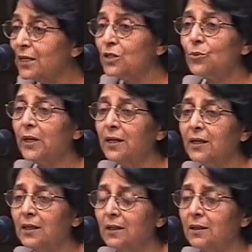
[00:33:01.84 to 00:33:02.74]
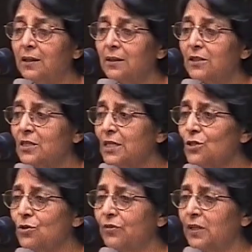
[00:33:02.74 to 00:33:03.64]
that is where the
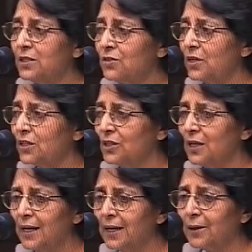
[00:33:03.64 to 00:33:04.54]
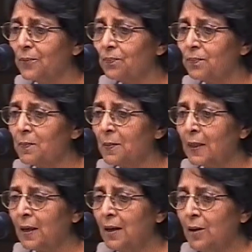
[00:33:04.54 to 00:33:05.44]
seeds of her destruction lie.
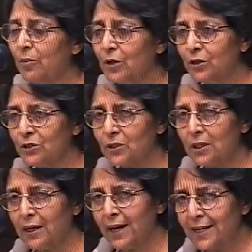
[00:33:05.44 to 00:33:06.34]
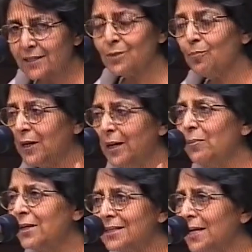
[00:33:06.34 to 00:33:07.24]
Because as the play
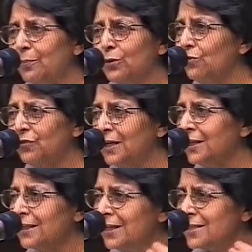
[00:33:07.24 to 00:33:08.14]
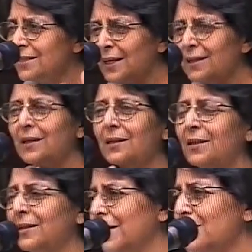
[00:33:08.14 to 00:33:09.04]
builds up, you feel that there's nothing
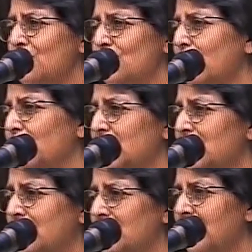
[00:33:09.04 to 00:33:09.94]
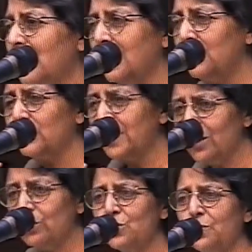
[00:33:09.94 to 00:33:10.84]
that can stop this.
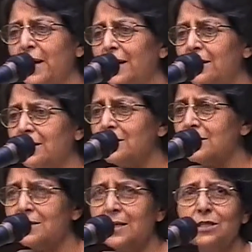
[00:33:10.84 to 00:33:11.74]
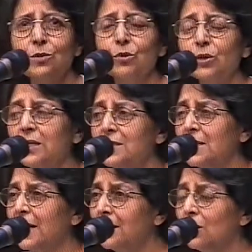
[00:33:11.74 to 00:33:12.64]
Othello's madness,
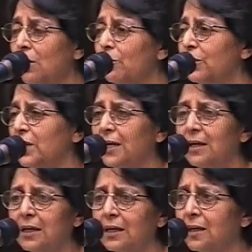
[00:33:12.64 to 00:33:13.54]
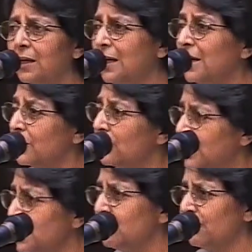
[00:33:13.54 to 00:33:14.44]
Desdemona's uncomprehending
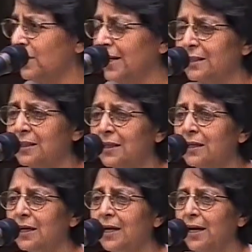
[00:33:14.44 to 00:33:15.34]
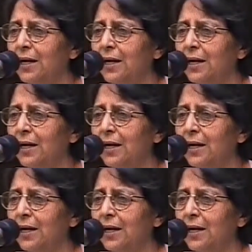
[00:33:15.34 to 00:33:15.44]
grief, I think,